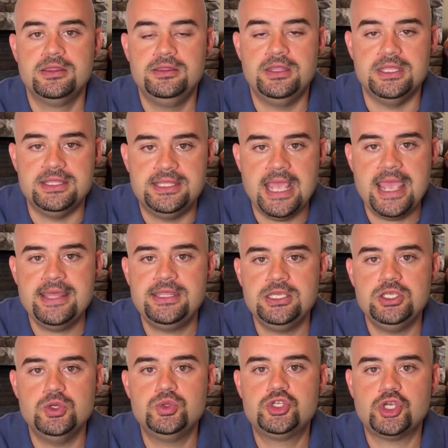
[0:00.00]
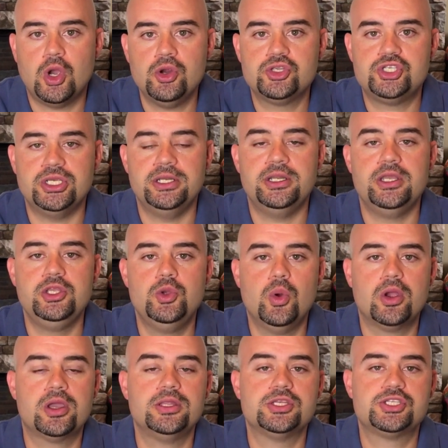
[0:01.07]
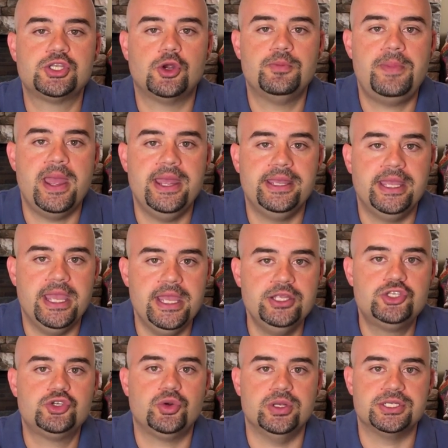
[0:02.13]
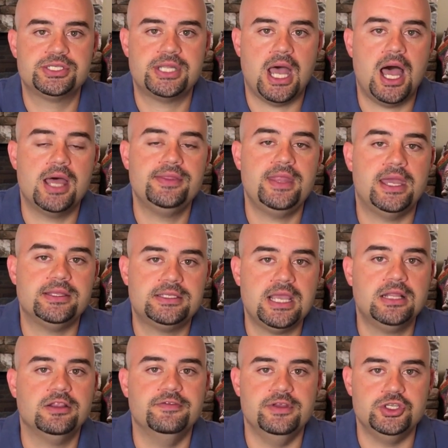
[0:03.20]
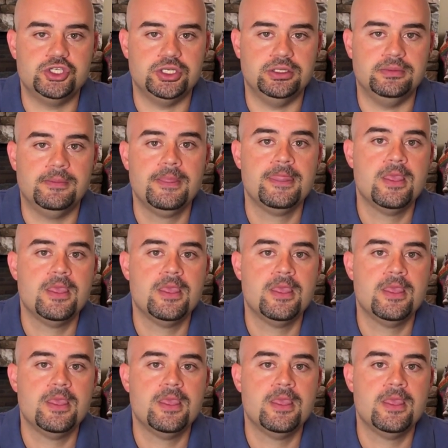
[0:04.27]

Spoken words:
the day that you charge it, you are going to start paying interest on that television